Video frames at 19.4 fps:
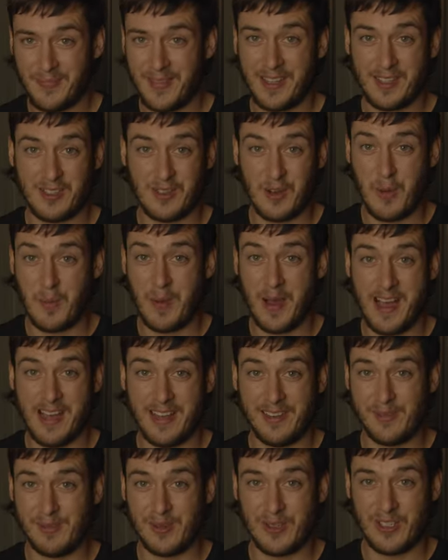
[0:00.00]
that's not
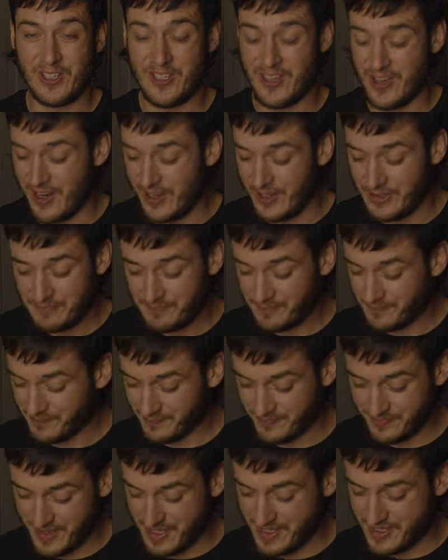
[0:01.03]
bad. What do you know?
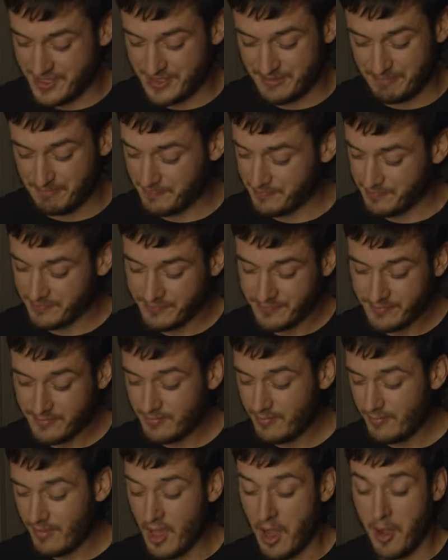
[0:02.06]
That's
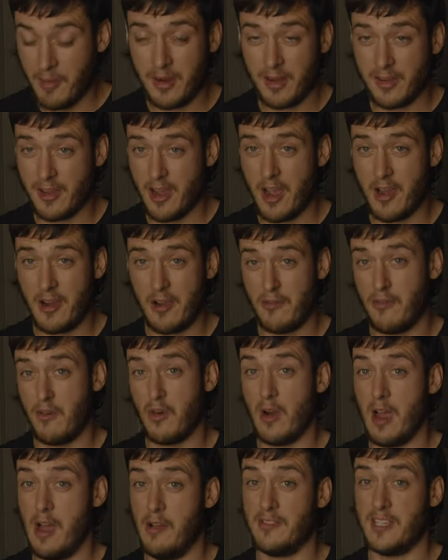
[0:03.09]
I'm going to go a
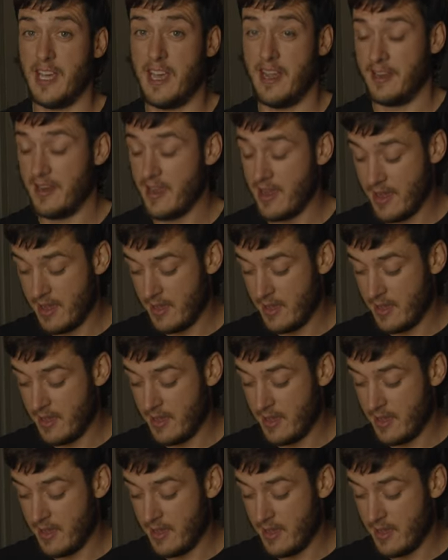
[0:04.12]
four out of ten.